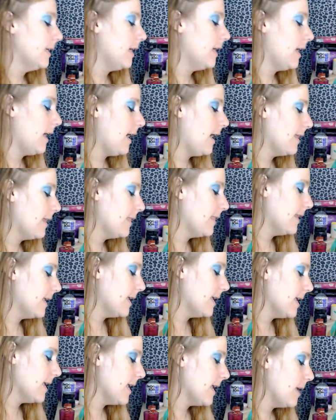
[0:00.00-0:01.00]
I think
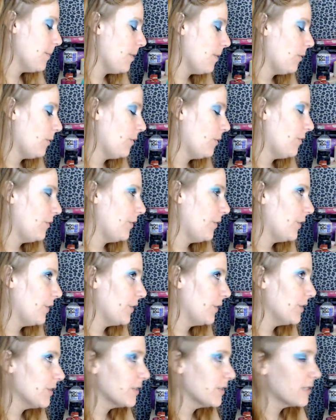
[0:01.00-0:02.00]
he came out
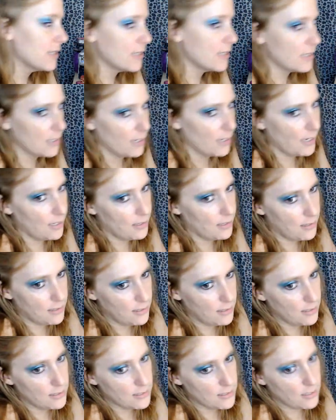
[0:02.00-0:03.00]
reversed, and
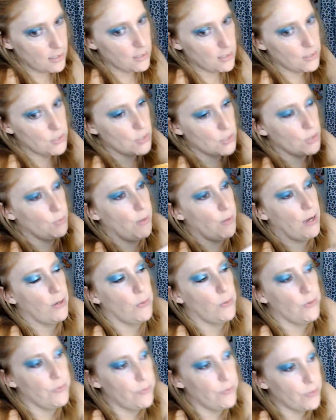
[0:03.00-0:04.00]
these cards do matter
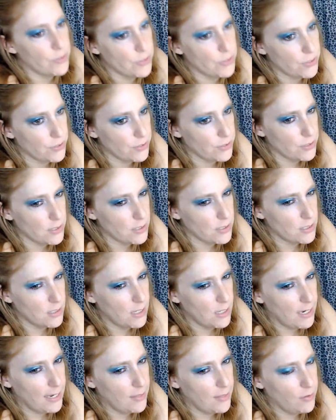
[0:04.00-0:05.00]
reversals,
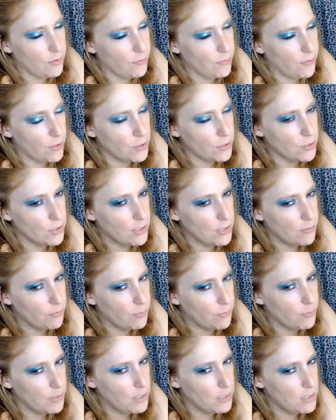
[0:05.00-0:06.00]
and they're far too deep for
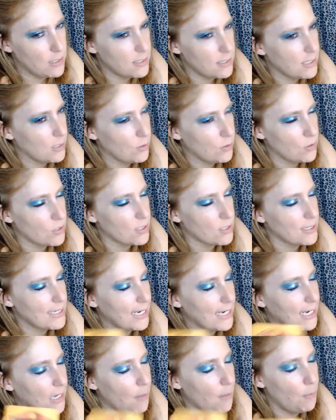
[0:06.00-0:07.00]
me to distinguish because I
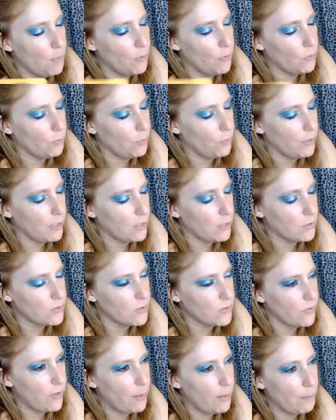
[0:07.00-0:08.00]
get multiple angles
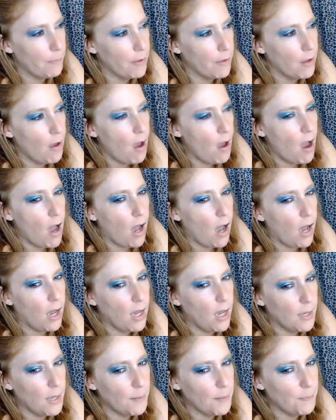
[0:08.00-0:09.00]
on them.
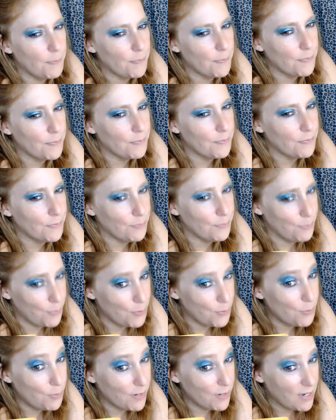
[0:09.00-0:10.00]
But
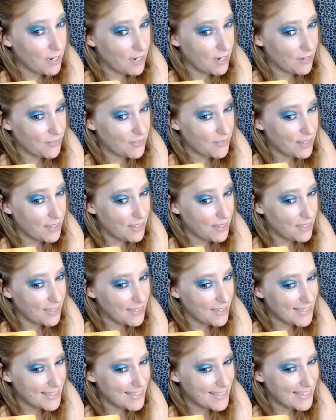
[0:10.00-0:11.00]
they're bringing out
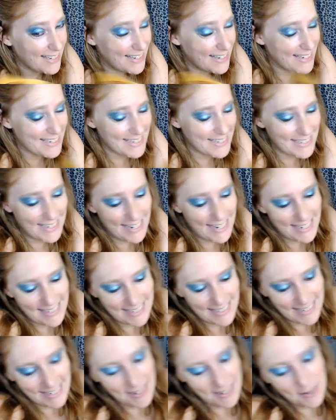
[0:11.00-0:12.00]
this, the
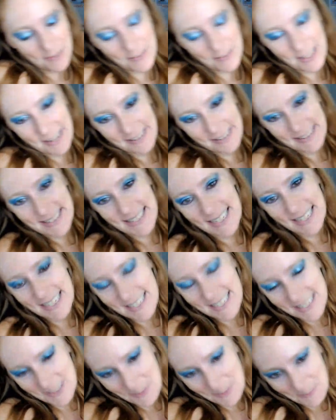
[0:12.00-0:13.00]
initiation of Count
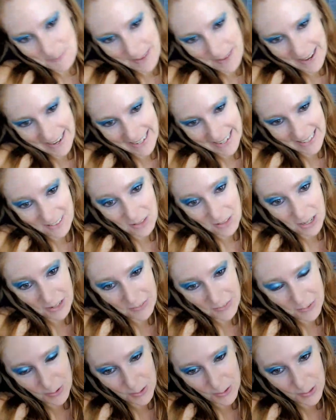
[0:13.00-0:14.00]
Saint Germain. A lot of
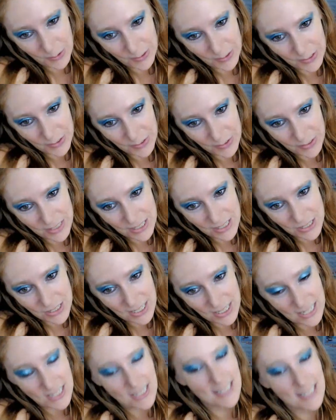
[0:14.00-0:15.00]
you are going through
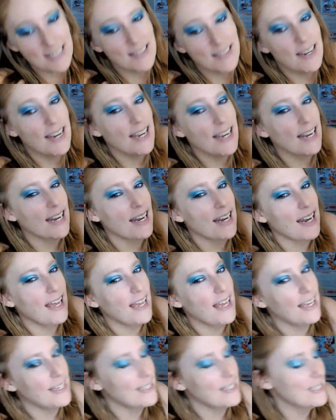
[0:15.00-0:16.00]
initiations, right?
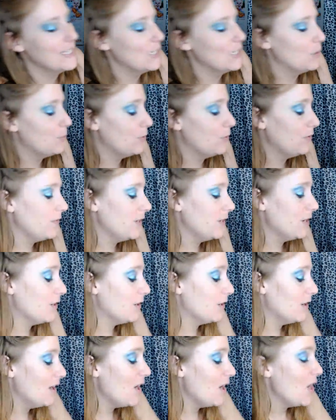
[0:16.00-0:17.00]
And you're proving
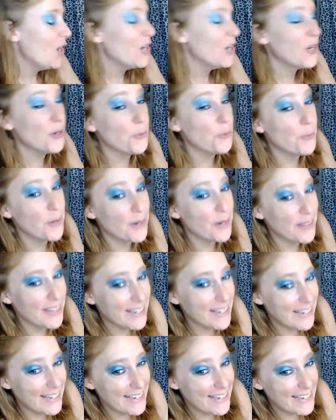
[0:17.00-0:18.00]
your
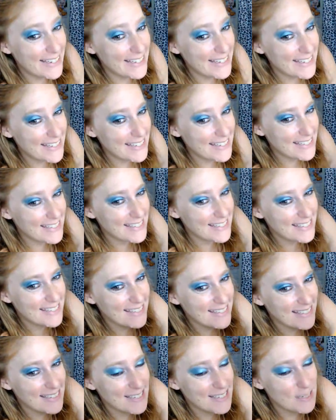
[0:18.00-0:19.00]
worthiness
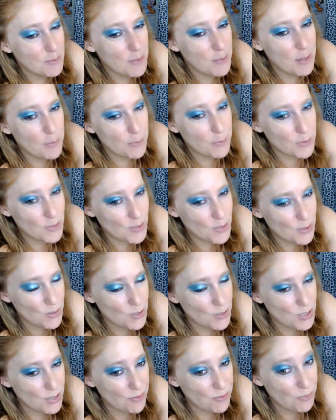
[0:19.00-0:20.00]
to be able to
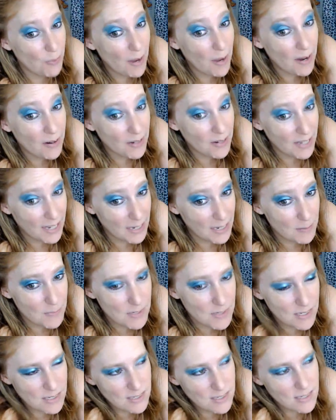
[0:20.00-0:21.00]
shift
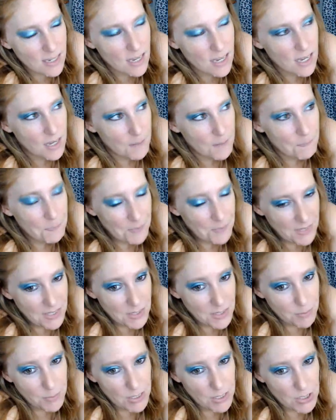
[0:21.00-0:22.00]
paradigms.
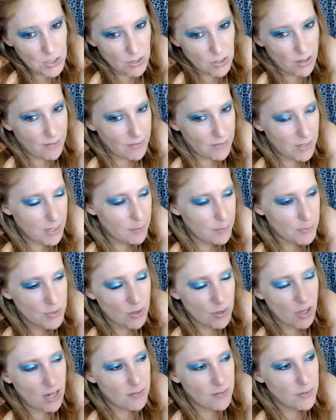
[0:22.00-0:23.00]
That's major leveling up. So a
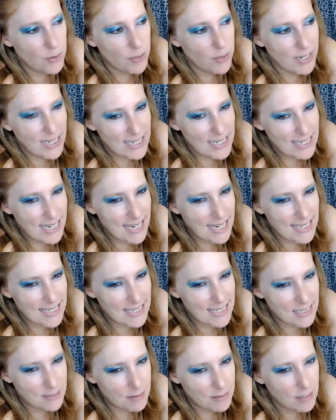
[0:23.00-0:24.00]
lot of you are getting tests
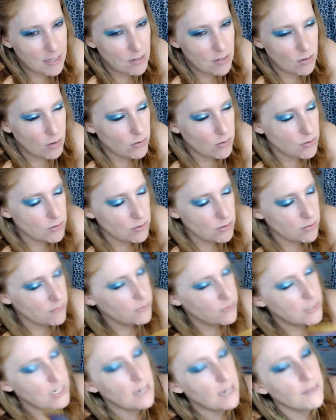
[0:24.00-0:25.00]
and all sorts of
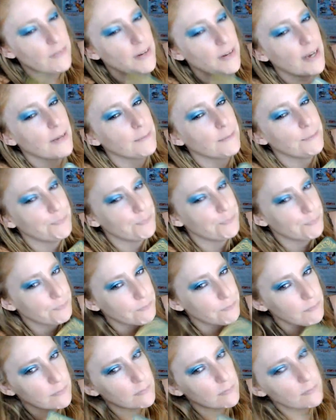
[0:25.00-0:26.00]
stuff, right,
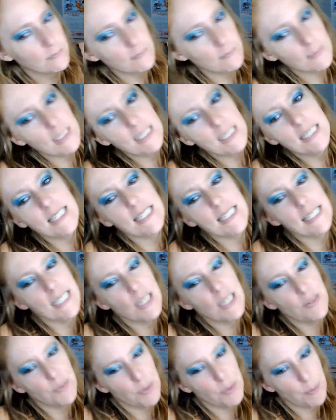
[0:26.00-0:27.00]
to see
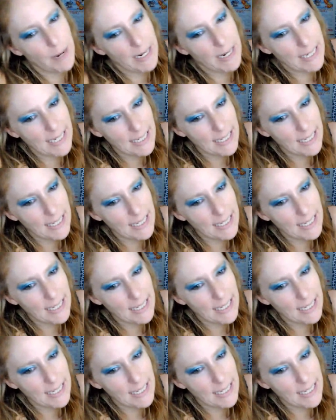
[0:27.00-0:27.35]
if you're ready.